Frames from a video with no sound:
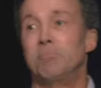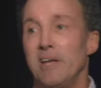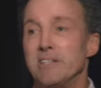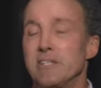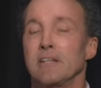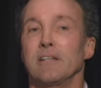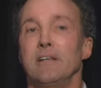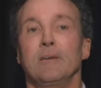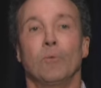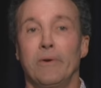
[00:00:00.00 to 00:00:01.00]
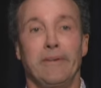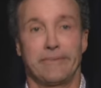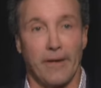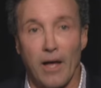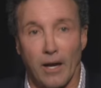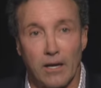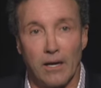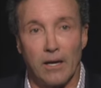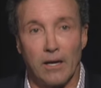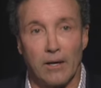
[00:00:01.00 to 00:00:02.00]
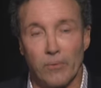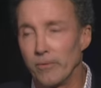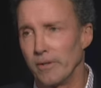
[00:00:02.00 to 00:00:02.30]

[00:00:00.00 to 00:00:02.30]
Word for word: basically we suck. We